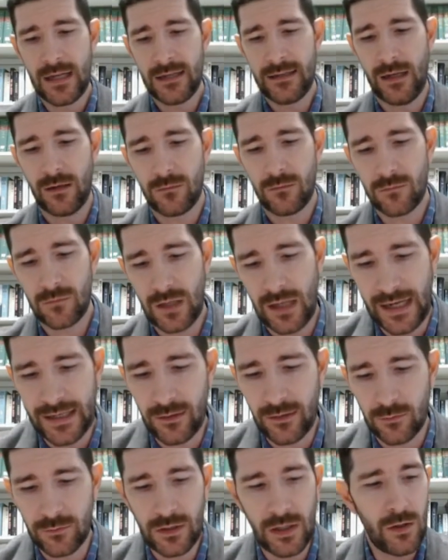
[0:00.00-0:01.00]
Now, I
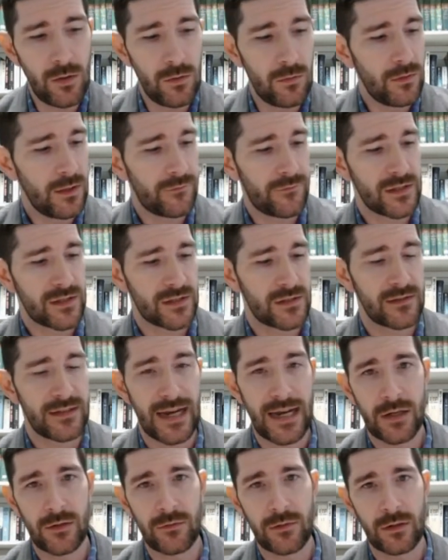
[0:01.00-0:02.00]
don't know if this is
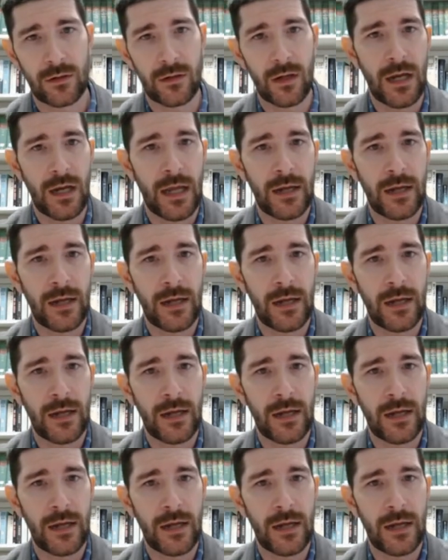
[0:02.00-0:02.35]
accurate or not.